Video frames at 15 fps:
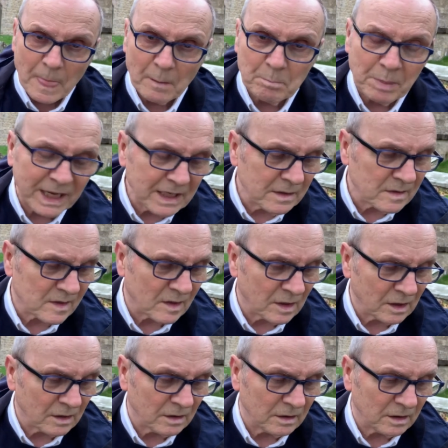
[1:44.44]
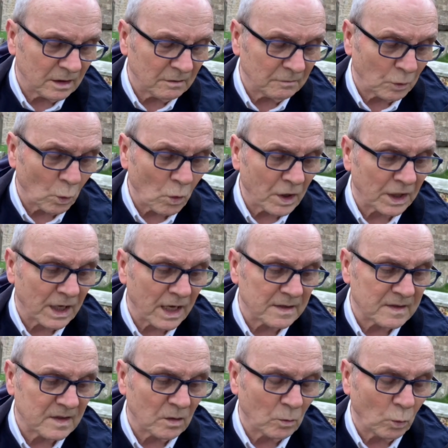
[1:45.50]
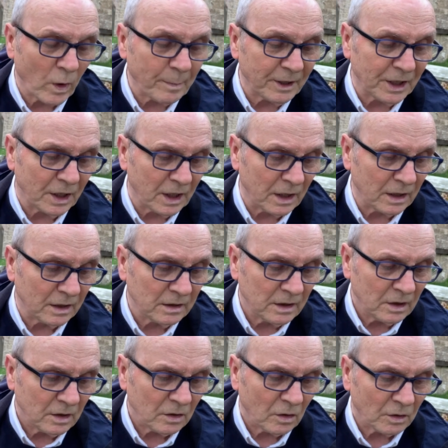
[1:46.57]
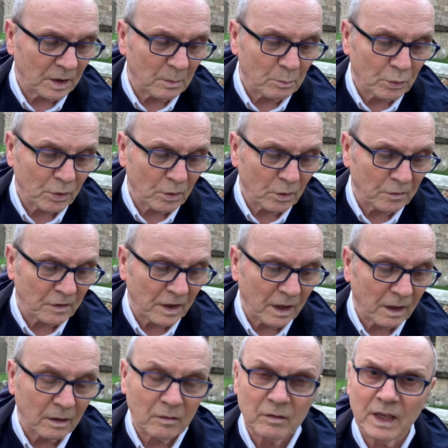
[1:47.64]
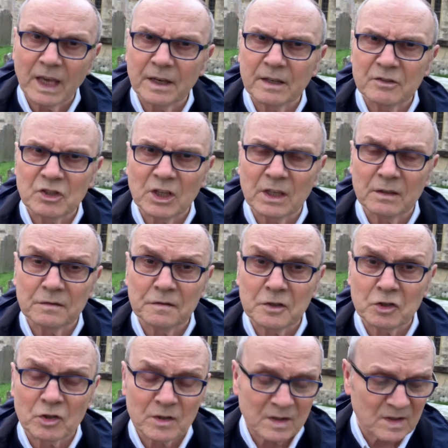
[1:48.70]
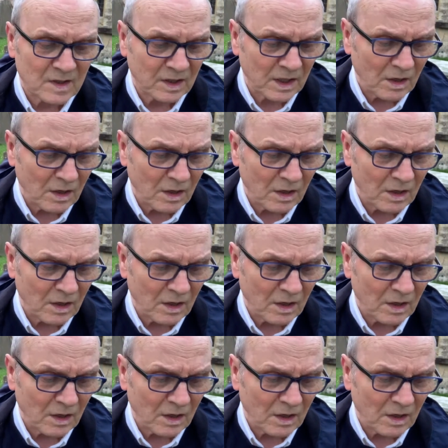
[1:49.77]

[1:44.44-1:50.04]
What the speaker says: Baines have organised a webinar on improving the energy efficiency